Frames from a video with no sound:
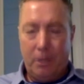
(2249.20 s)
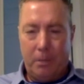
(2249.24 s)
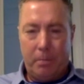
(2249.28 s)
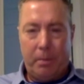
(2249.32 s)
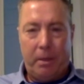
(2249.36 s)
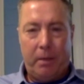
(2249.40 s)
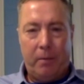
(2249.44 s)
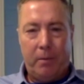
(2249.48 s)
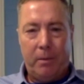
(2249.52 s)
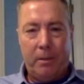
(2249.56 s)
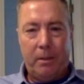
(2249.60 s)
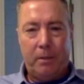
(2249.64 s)
He
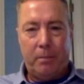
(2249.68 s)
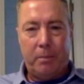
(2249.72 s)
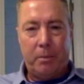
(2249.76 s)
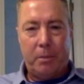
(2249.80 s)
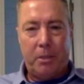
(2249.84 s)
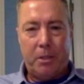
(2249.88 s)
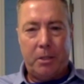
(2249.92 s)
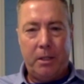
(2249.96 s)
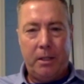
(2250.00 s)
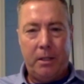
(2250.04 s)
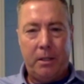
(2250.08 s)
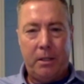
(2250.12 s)
goes, but I want
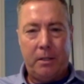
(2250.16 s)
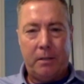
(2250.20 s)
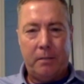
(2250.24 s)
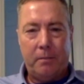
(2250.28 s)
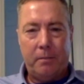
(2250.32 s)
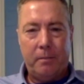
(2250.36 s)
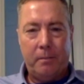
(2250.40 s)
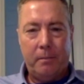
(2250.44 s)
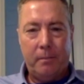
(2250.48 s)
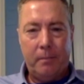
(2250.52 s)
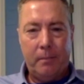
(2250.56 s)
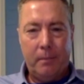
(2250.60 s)
the
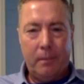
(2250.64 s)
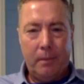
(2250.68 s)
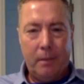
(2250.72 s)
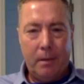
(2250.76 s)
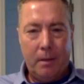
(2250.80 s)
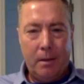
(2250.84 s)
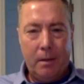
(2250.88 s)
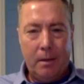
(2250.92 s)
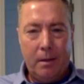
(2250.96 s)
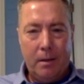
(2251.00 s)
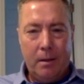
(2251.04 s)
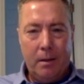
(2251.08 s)
procedure.
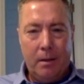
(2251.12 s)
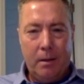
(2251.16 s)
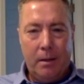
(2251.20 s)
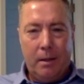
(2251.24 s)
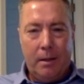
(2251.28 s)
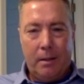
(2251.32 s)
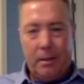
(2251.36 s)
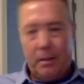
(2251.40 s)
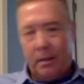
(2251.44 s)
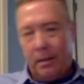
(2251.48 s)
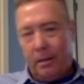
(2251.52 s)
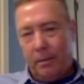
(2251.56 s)

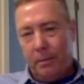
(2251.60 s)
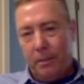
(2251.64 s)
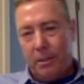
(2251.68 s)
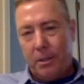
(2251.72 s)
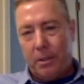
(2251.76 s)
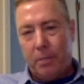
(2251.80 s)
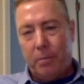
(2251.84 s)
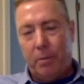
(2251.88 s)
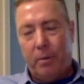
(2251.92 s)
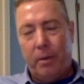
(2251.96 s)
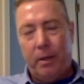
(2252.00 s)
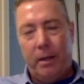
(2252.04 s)
I saw
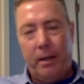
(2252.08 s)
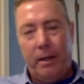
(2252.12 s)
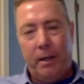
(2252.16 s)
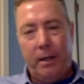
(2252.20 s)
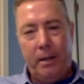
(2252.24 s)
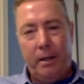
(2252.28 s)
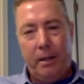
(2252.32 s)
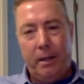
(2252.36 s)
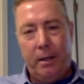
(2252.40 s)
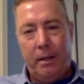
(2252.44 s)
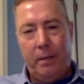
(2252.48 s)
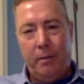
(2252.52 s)
him this morning
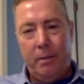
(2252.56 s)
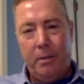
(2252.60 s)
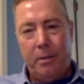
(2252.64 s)
and he,